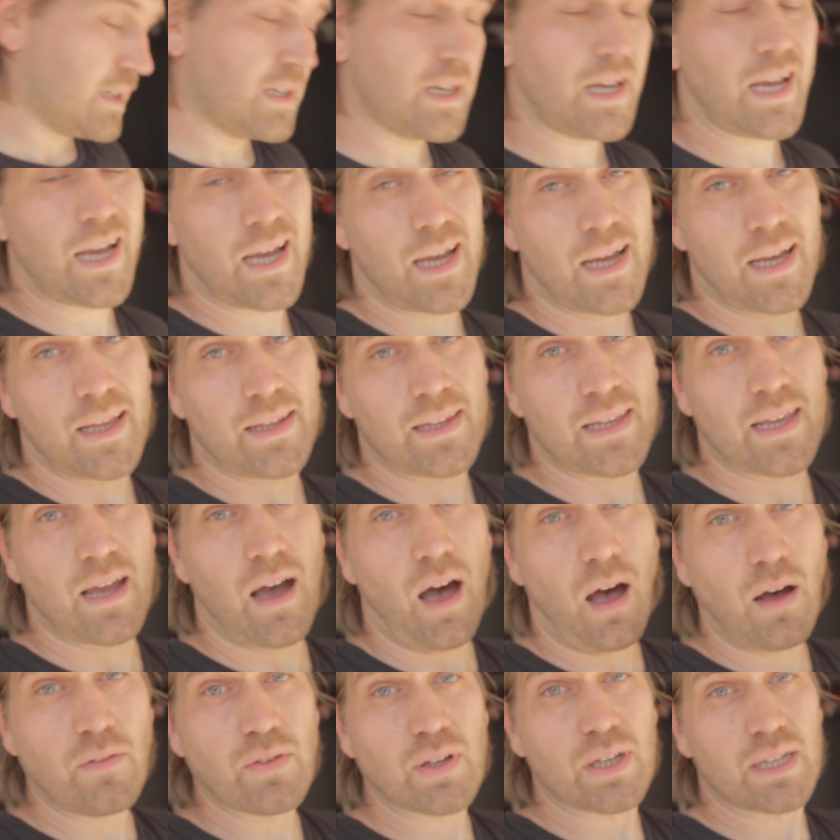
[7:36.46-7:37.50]
And the
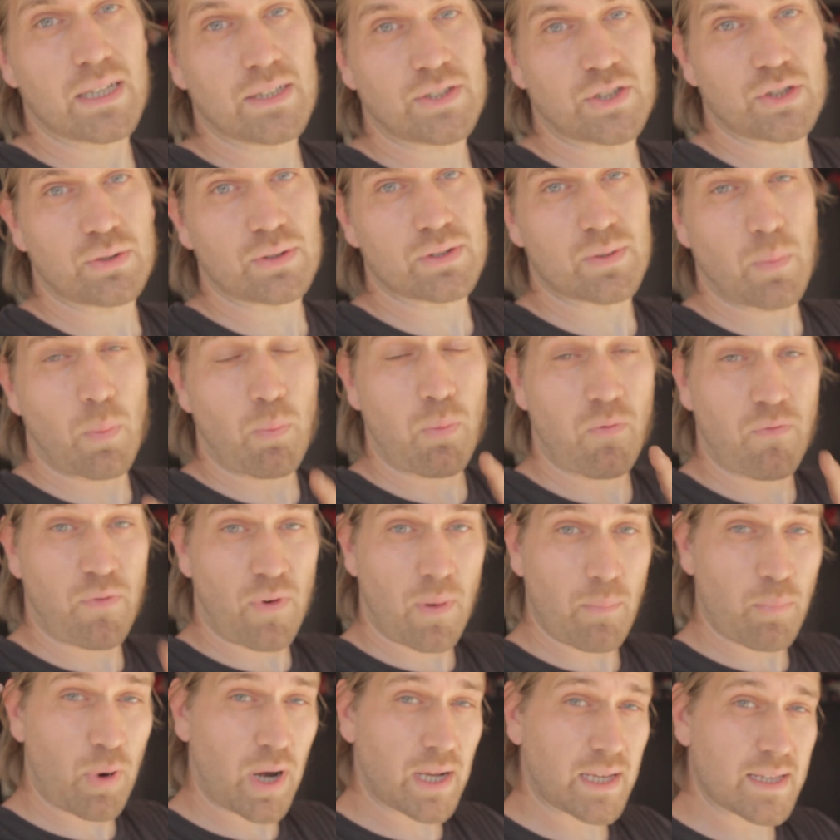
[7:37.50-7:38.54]
other issue is the
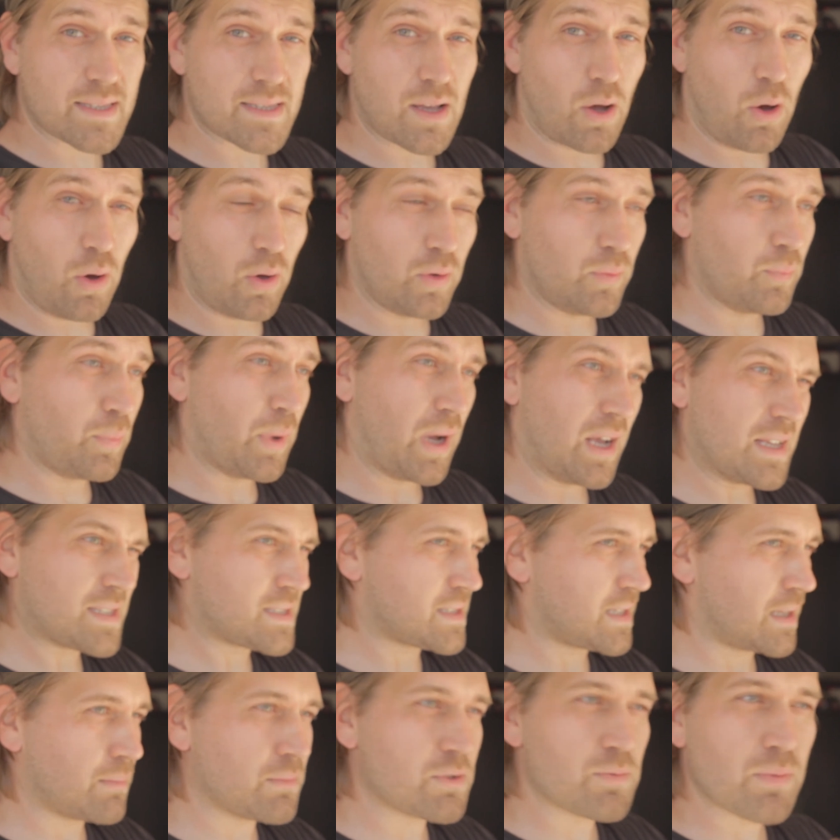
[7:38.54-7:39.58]
front brake is on, but I
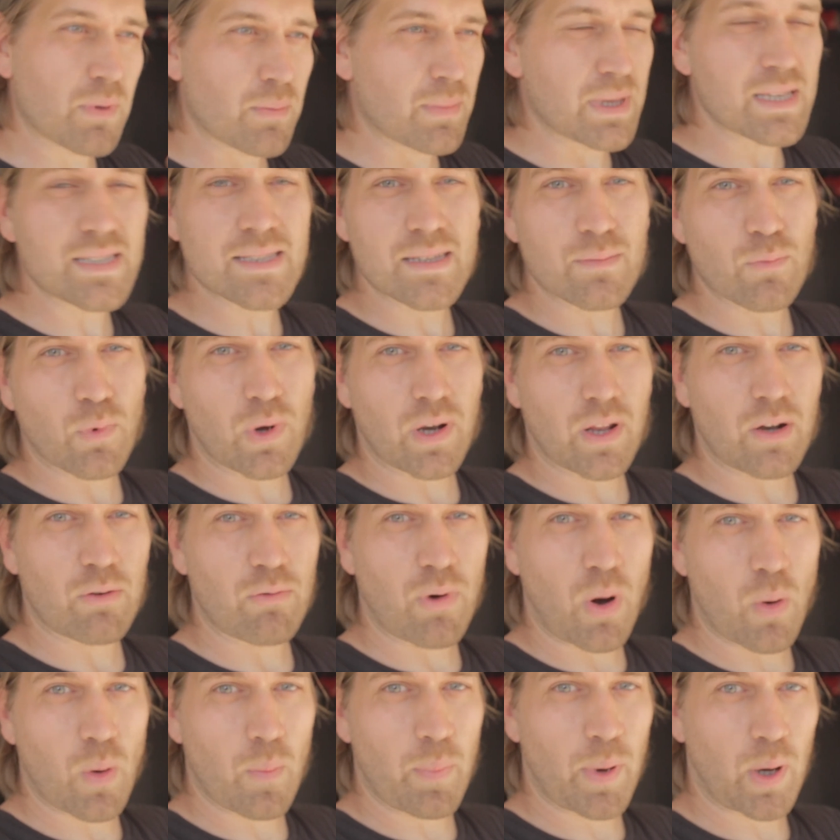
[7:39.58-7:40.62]
seem to be missing one of the
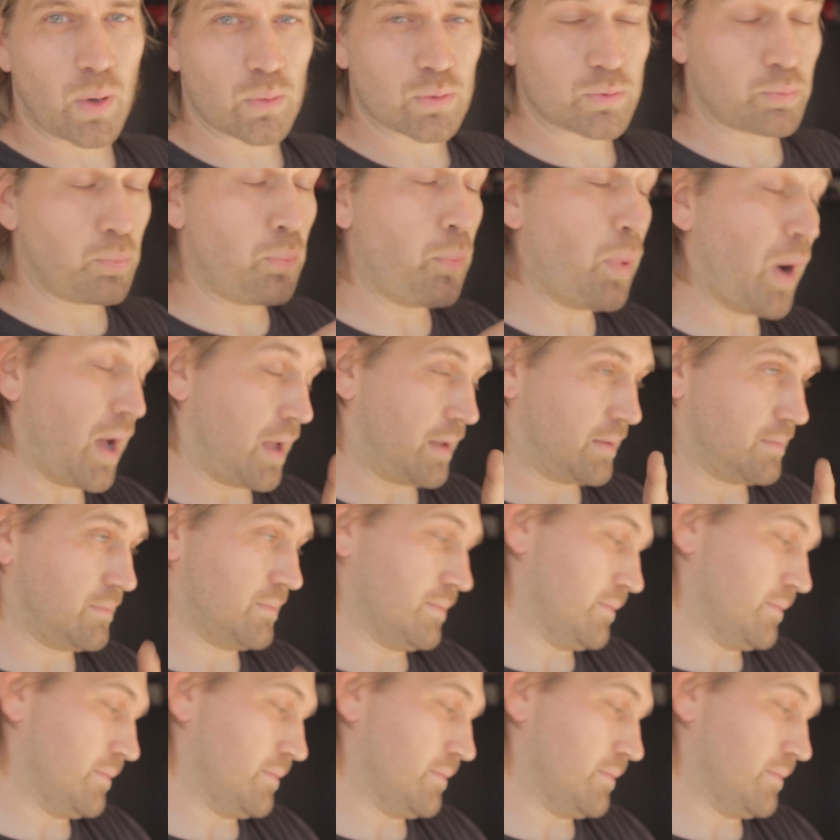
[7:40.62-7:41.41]
rotor bolts, but